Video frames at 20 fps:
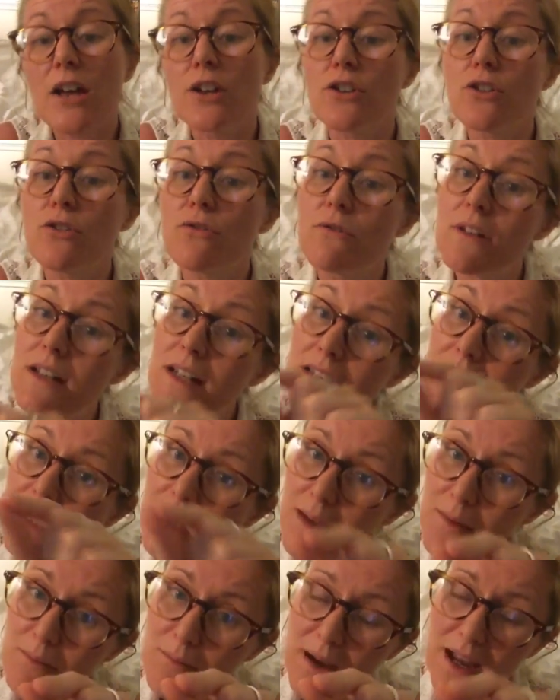and you
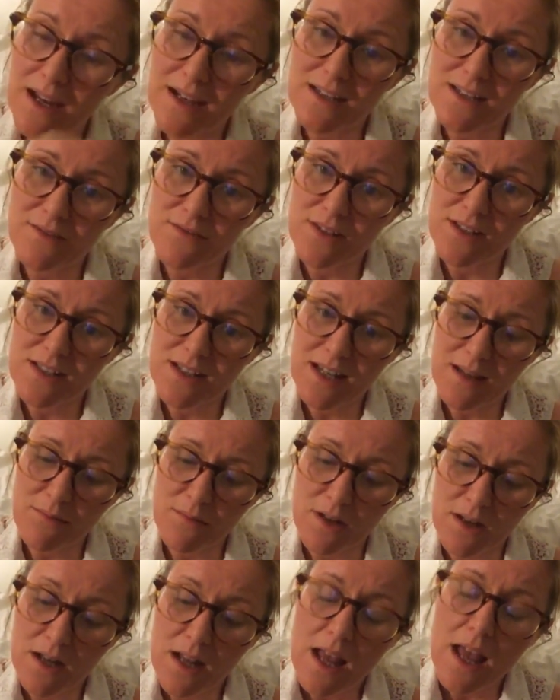link it back to the
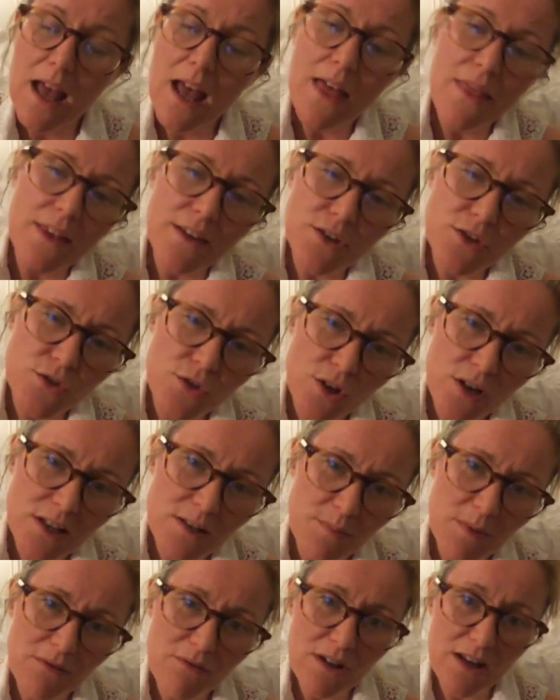statement. And then to
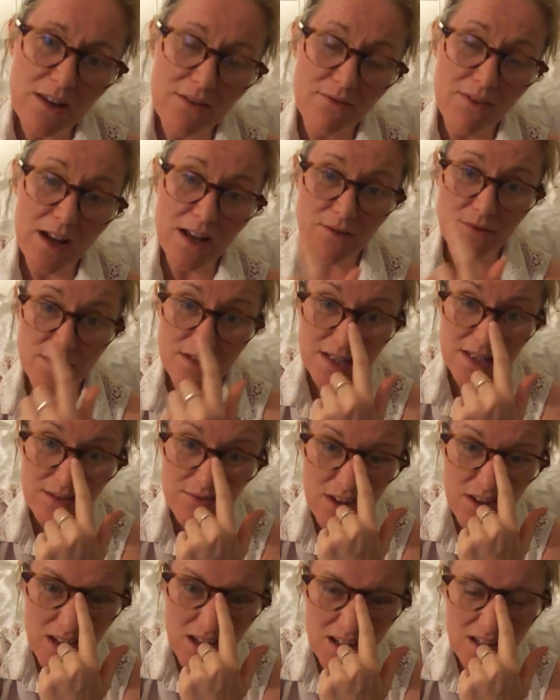try to be really
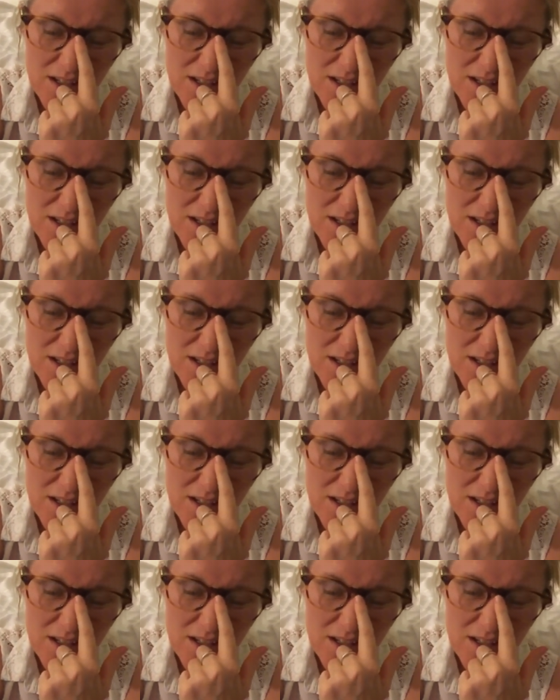evaluative,